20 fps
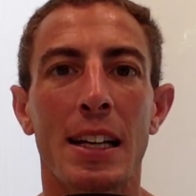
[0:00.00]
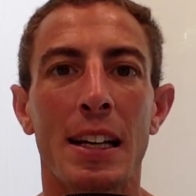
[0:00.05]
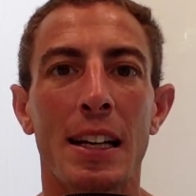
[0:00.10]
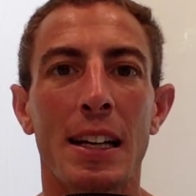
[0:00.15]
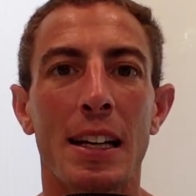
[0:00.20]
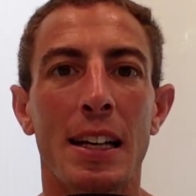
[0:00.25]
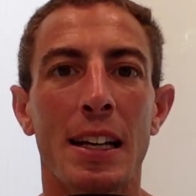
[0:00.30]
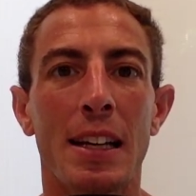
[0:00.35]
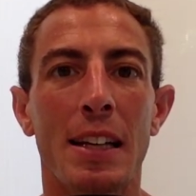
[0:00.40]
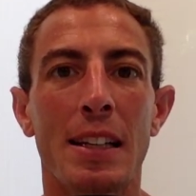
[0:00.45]

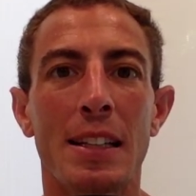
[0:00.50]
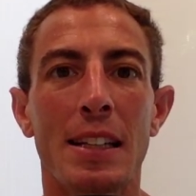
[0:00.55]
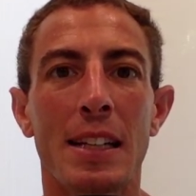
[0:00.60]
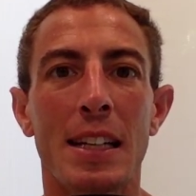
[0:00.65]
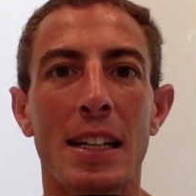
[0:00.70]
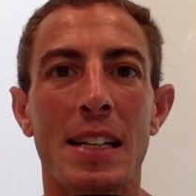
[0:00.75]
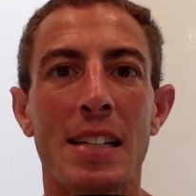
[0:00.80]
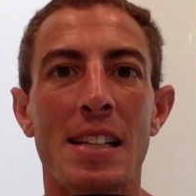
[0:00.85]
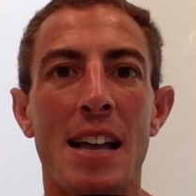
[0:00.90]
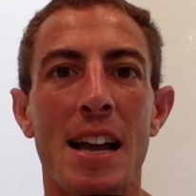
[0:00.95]
He
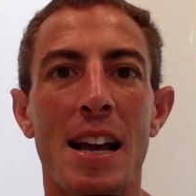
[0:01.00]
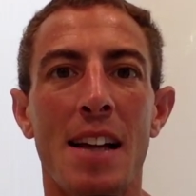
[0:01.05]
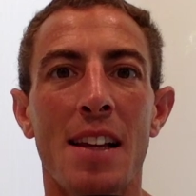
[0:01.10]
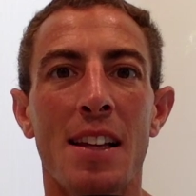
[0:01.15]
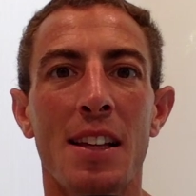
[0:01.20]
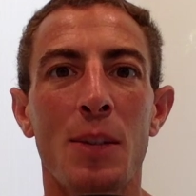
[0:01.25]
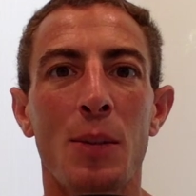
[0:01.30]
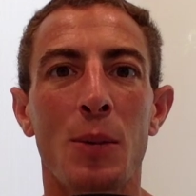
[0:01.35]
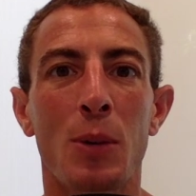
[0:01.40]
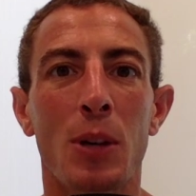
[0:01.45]
did
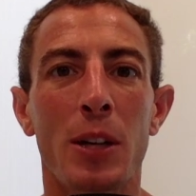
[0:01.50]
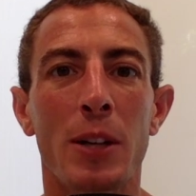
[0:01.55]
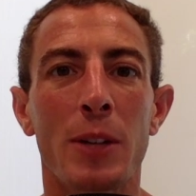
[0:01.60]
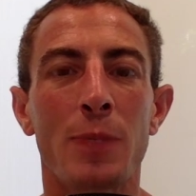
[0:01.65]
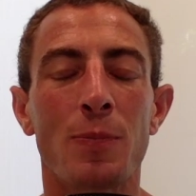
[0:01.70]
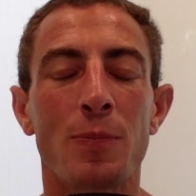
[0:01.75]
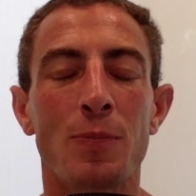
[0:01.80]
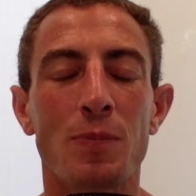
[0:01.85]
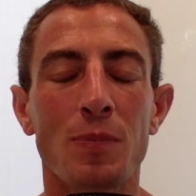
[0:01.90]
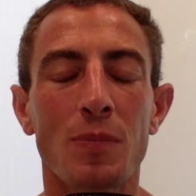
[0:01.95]
exactly
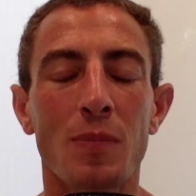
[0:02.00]
what